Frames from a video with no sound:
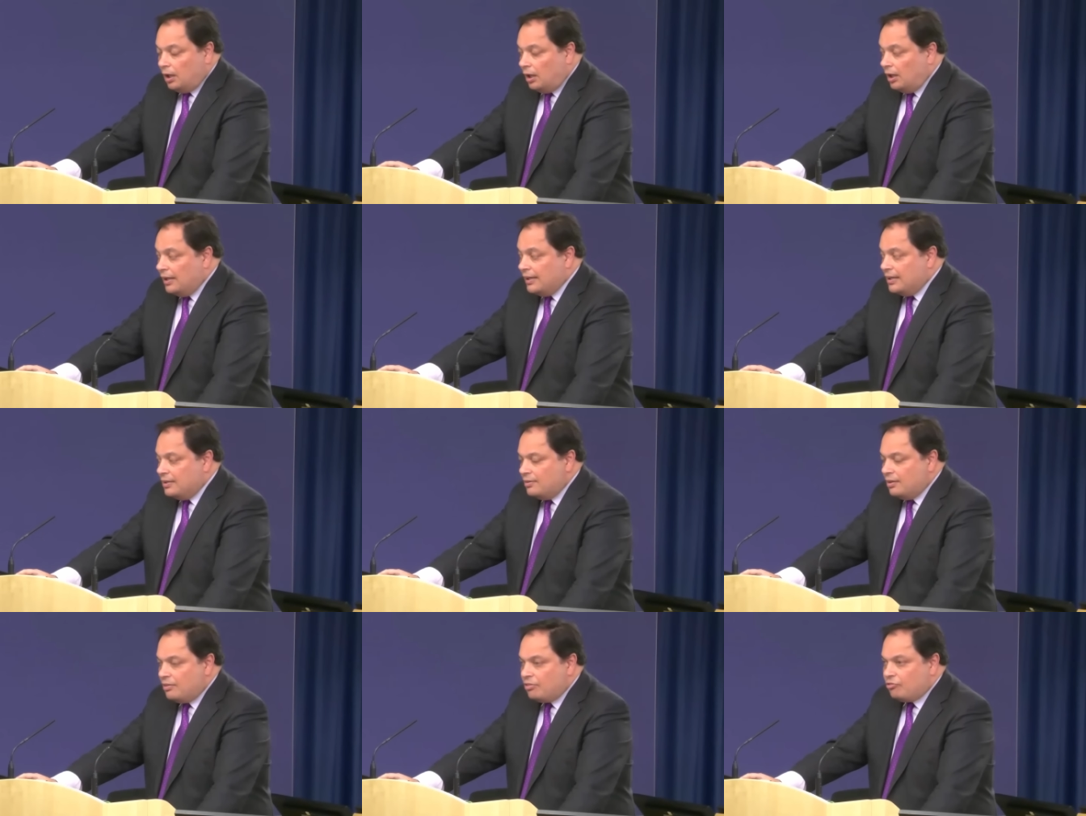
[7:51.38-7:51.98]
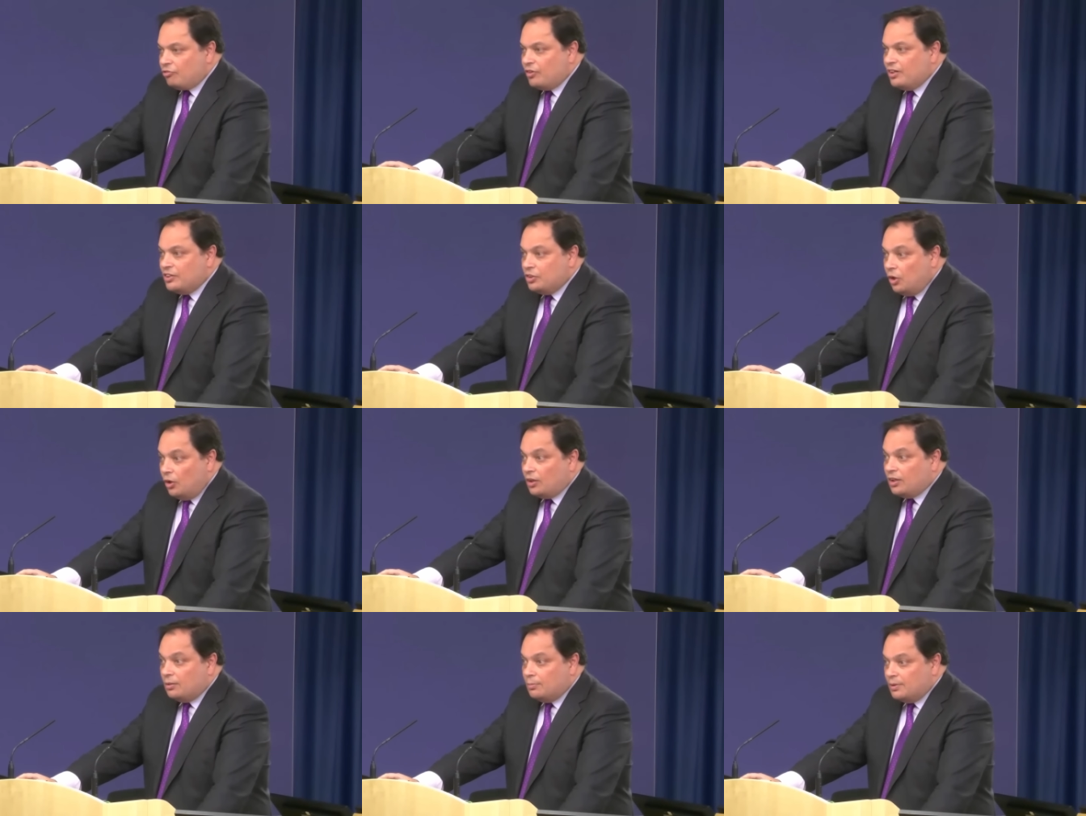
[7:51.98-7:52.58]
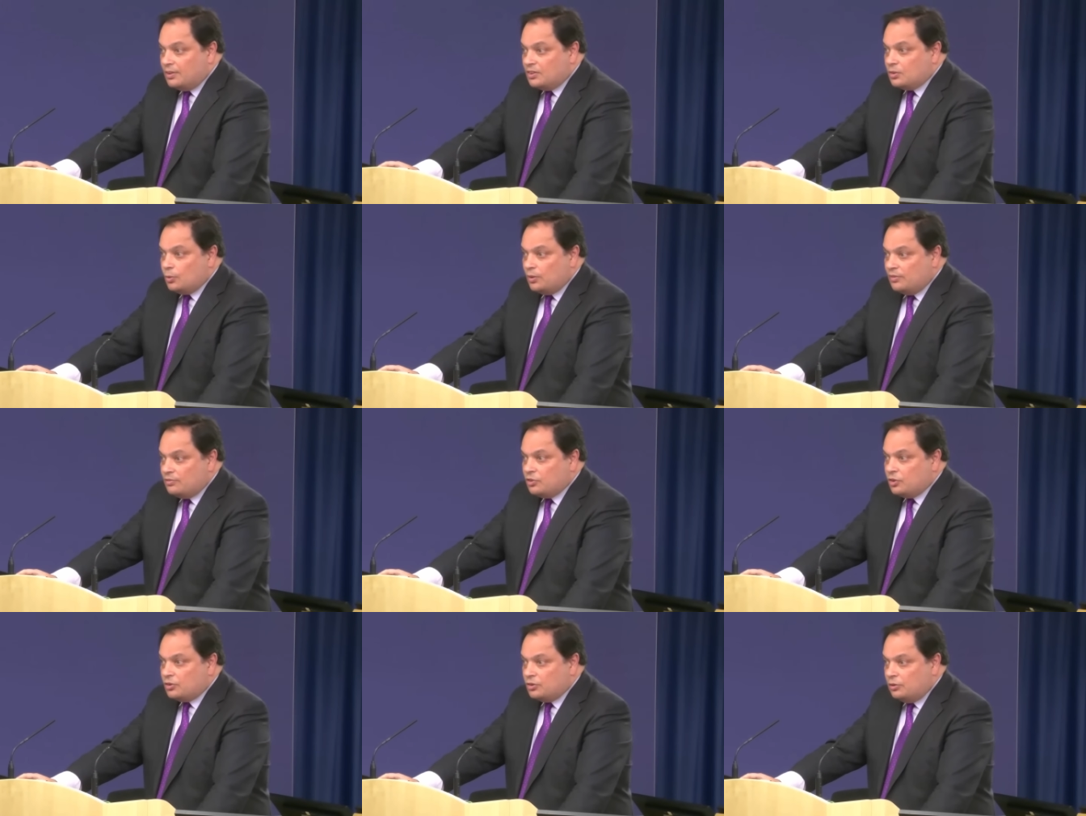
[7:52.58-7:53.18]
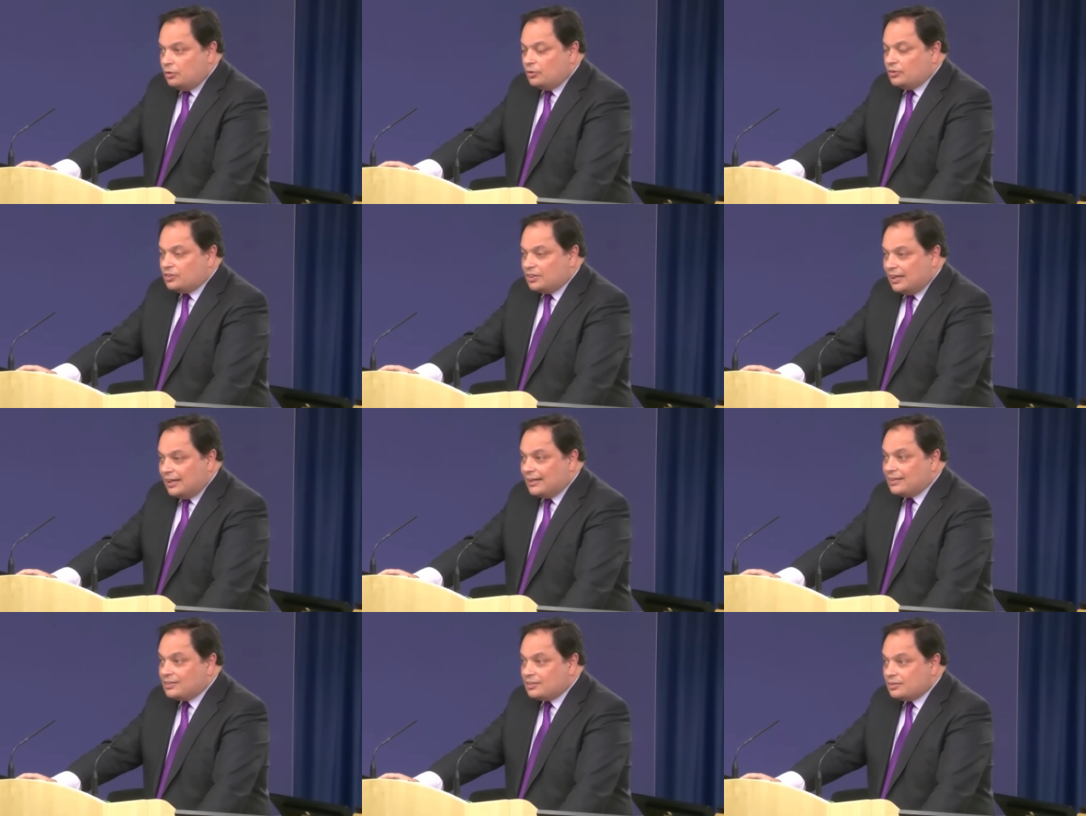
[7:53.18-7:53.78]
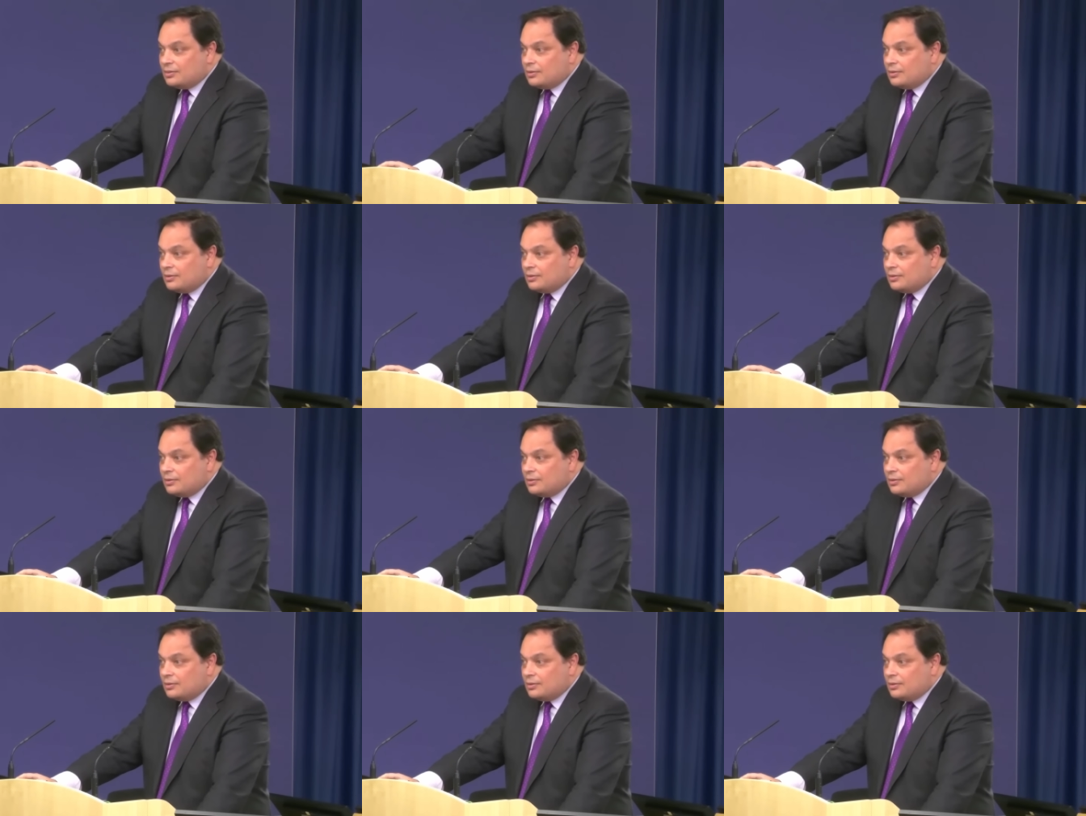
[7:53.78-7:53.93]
that is the three documents we've just looked at,